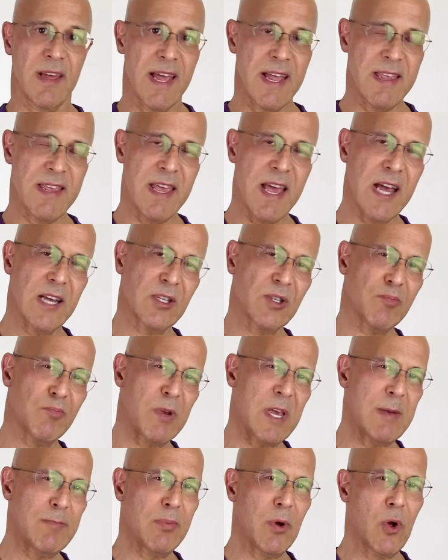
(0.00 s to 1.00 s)
And yes,
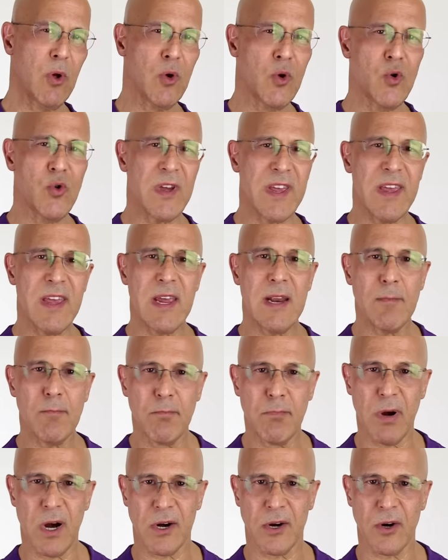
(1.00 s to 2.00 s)
people who
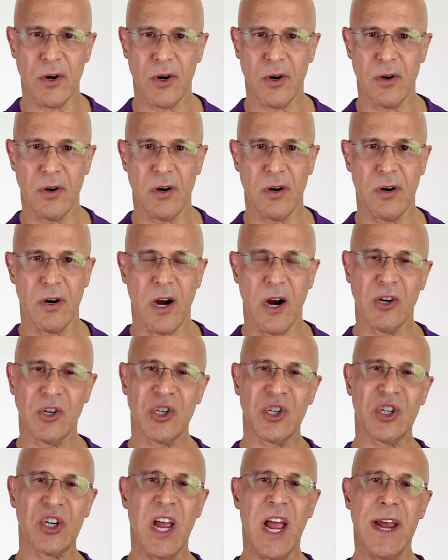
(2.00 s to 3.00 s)
eat butter are
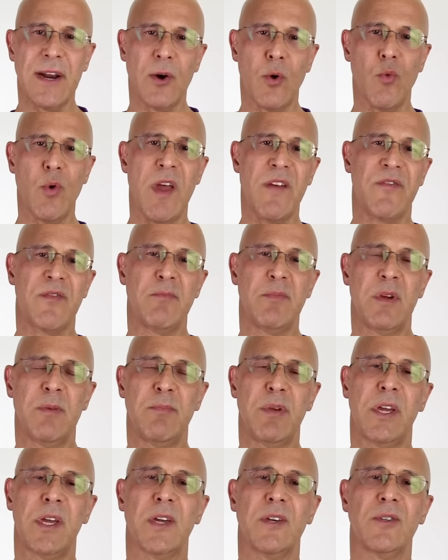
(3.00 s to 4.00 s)
shied away from it
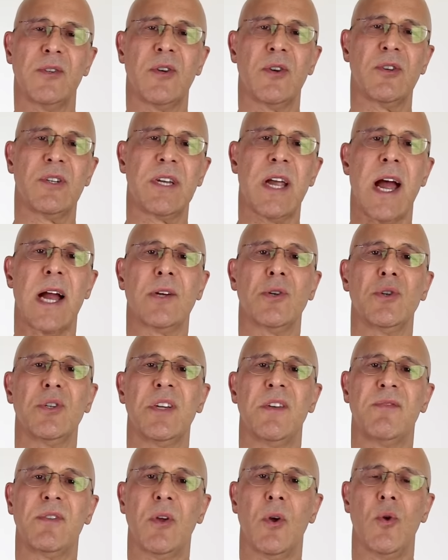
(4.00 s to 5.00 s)
because their doctors
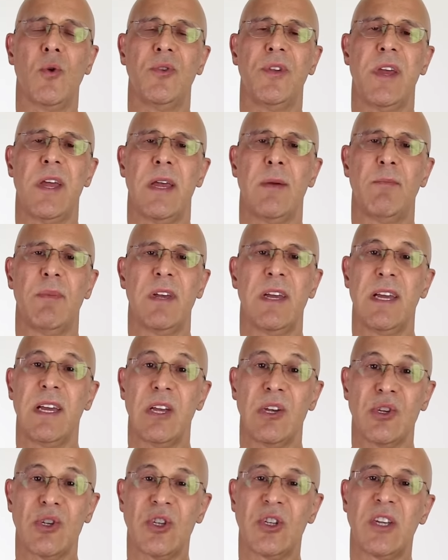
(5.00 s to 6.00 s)
have told them
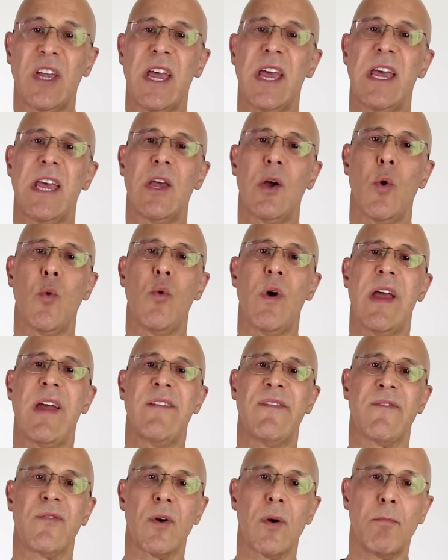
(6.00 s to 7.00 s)
stay away
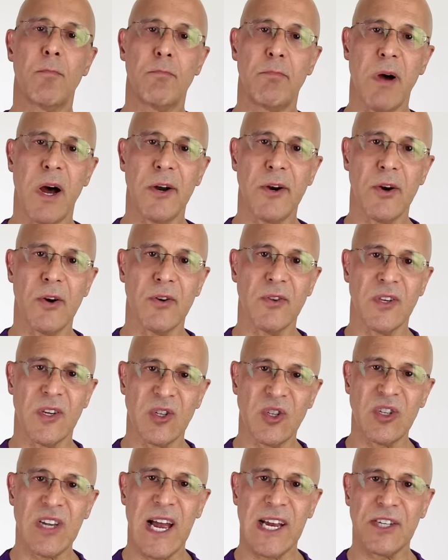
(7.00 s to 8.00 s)
from butter, the
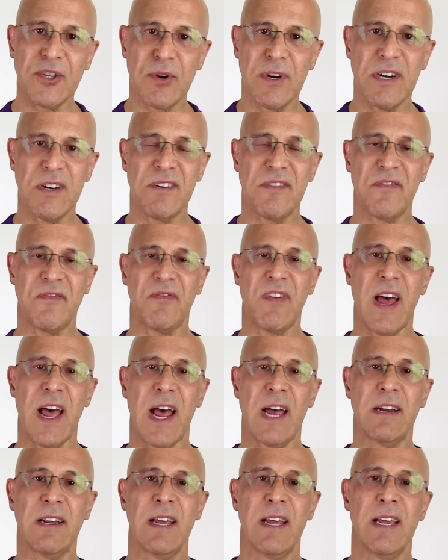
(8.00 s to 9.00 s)
saturated
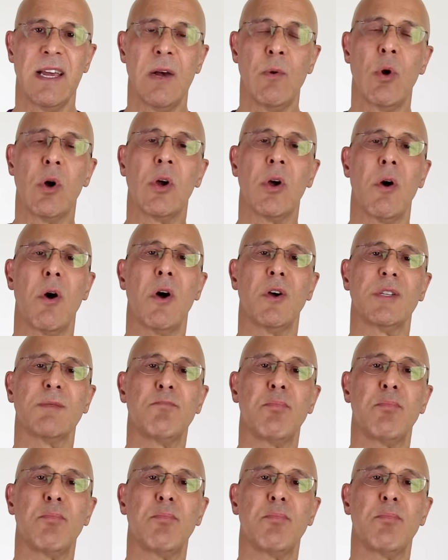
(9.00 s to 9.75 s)
fat. It will cause